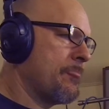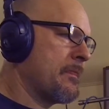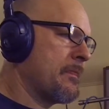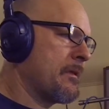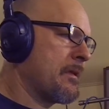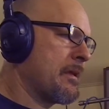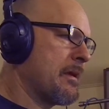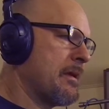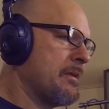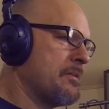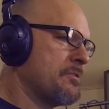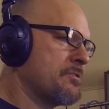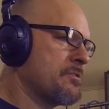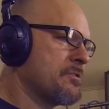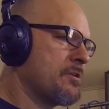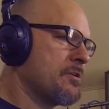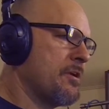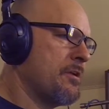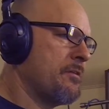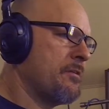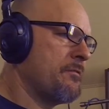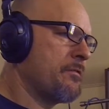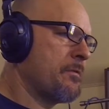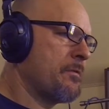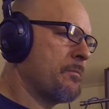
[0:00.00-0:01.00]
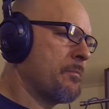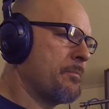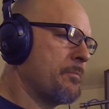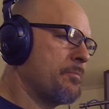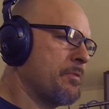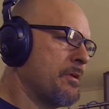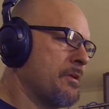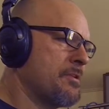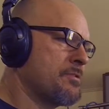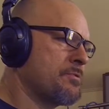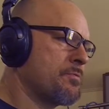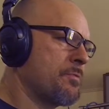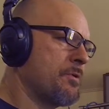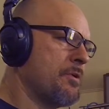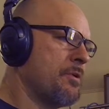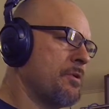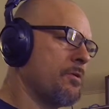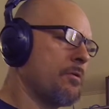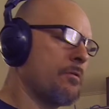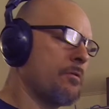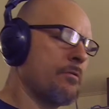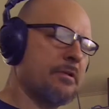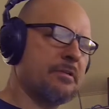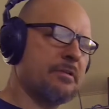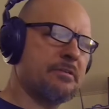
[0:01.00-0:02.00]
kind of started from a place where
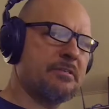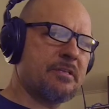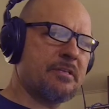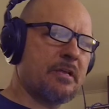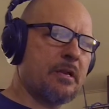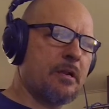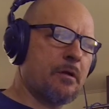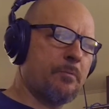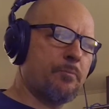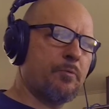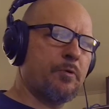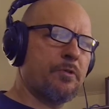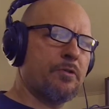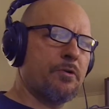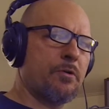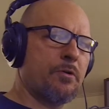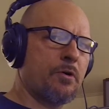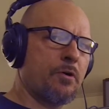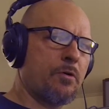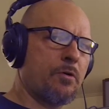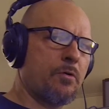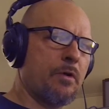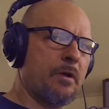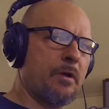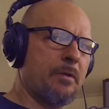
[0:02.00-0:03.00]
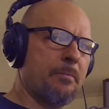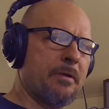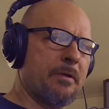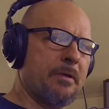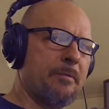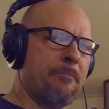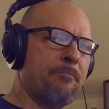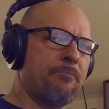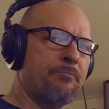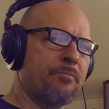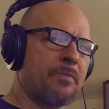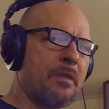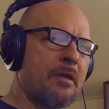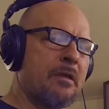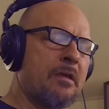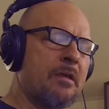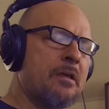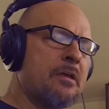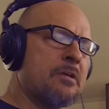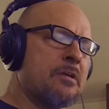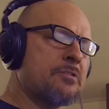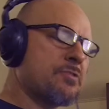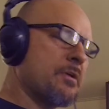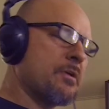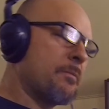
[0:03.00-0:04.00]
you're already set up with your equipment.
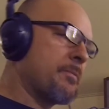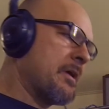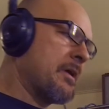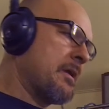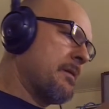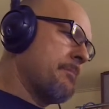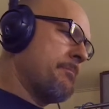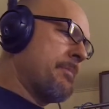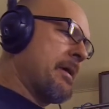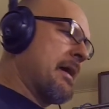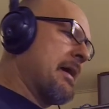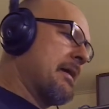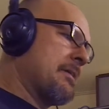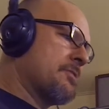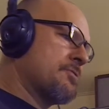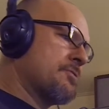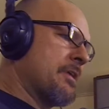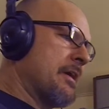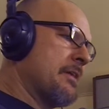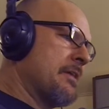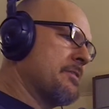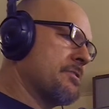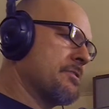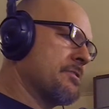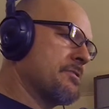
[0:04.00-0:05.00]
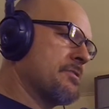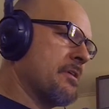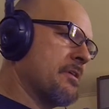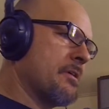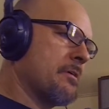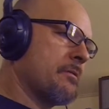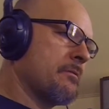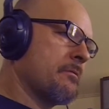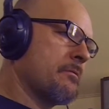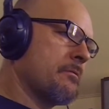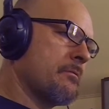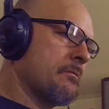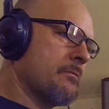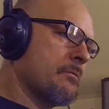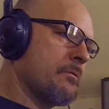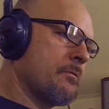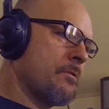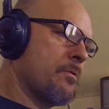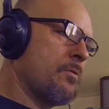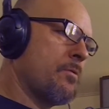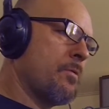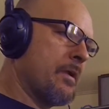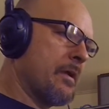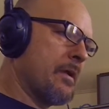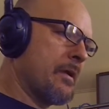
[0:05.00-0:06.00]
So I'm going to backtrack just a
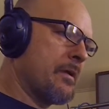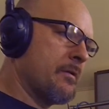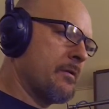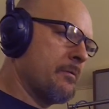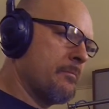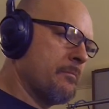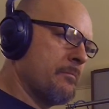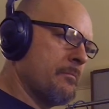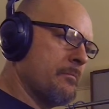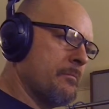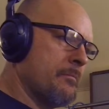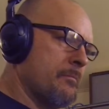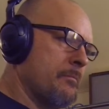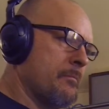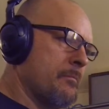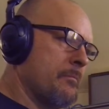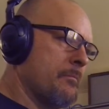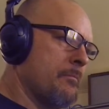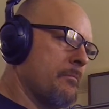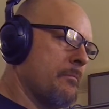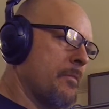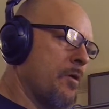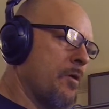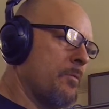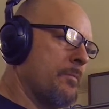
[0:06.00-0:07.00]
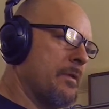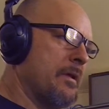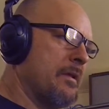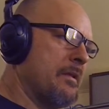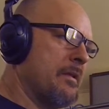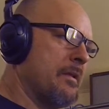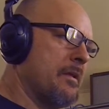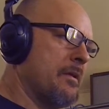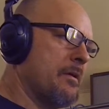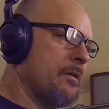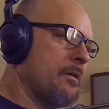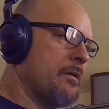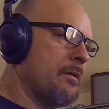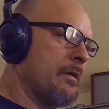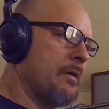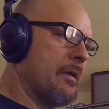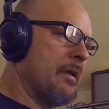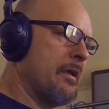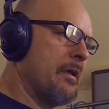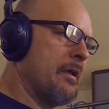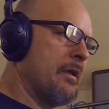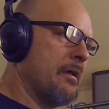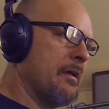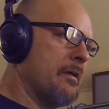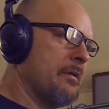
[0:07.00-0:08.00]
quick moment here
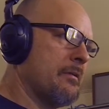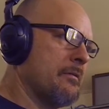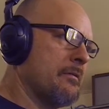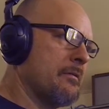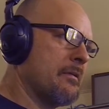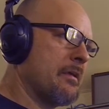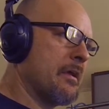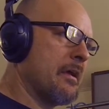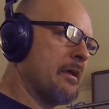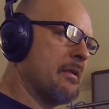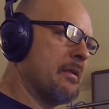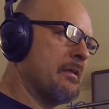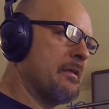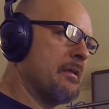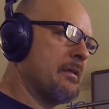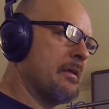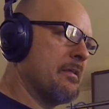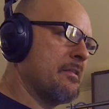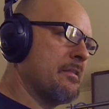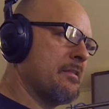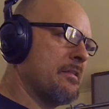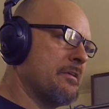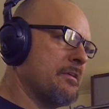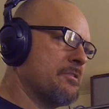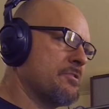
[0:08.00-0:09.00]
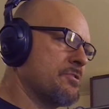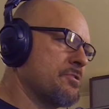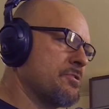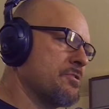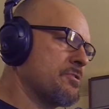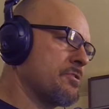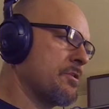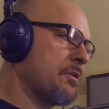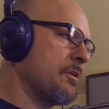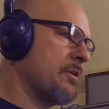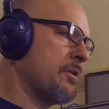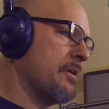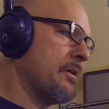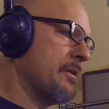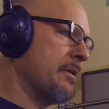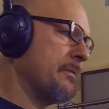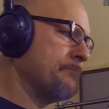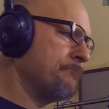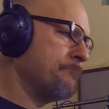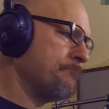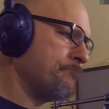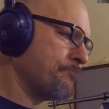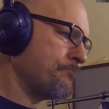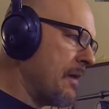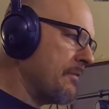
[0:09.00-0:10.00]
and kind of get things started.
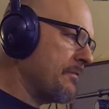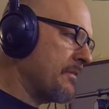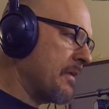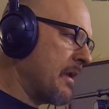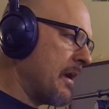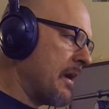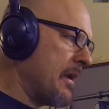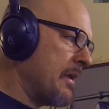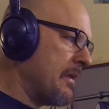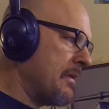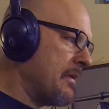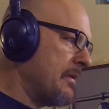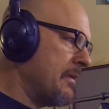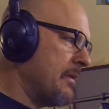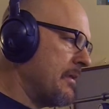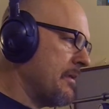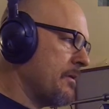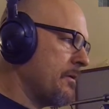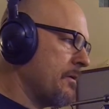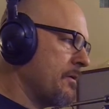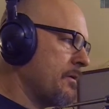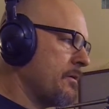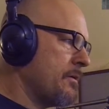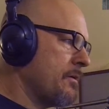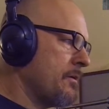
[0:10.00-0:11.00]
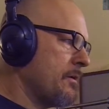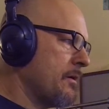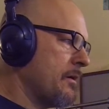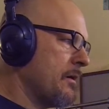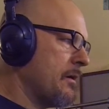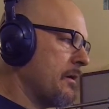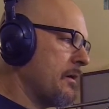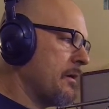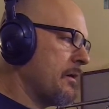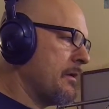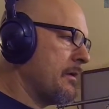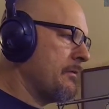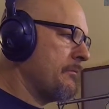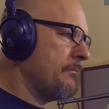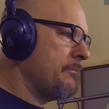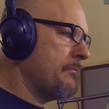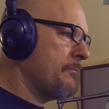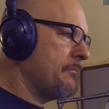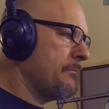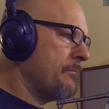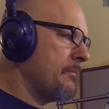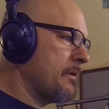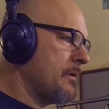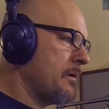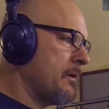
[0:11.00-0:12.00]
I've got here
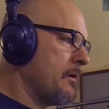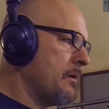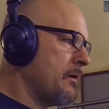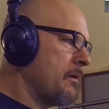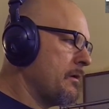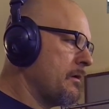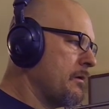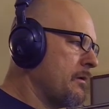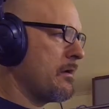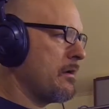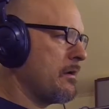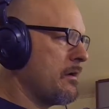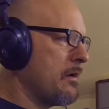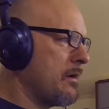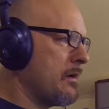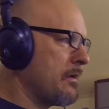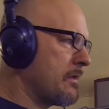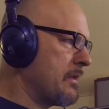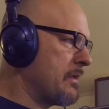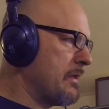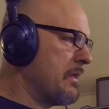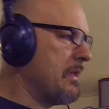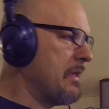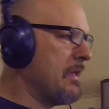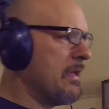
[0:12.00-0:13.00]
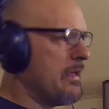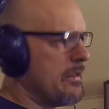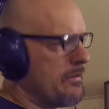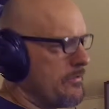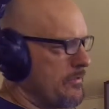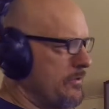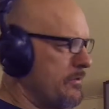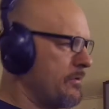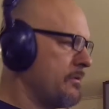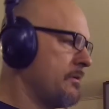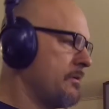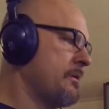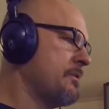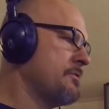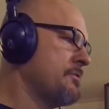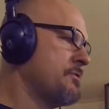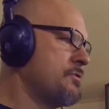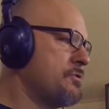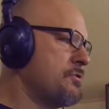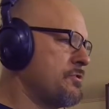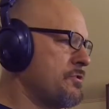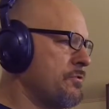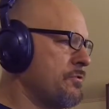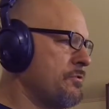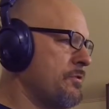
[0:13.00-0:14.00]
a kit, a
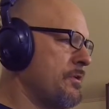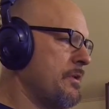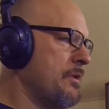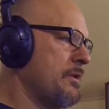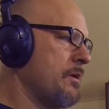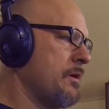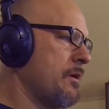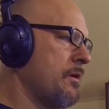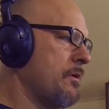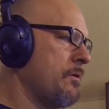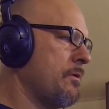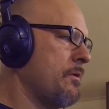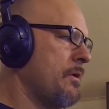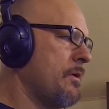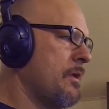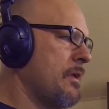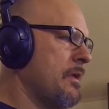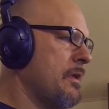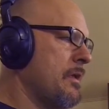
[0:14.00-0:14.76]
studio